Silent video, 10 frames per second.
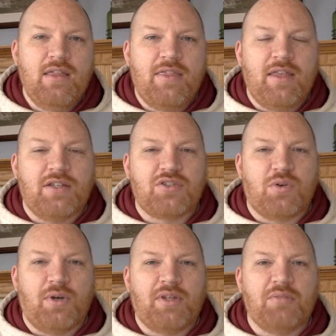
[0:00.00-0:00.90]
that is
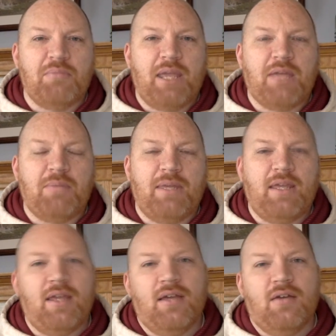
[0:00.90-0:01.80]
going to make
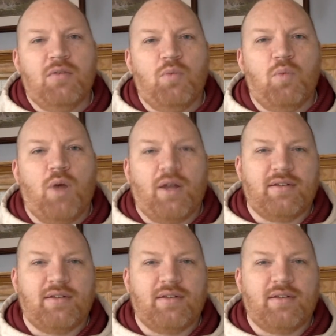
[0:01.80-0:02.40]
me want